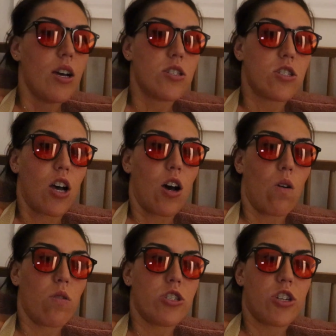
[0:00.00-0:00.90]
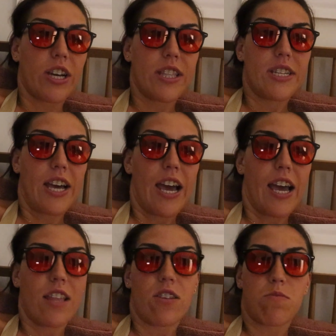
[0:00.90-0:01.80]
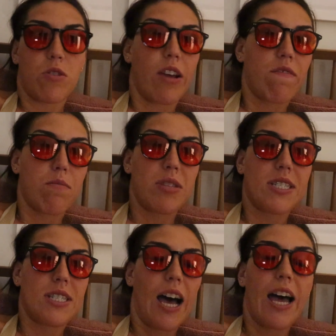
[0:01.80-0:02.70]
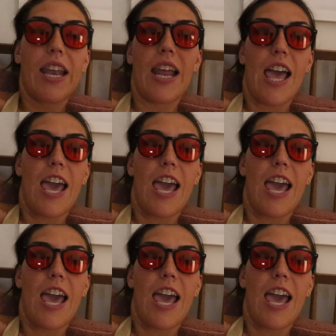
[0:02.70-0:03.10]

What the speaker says: So during the day, there's blue light from the sun,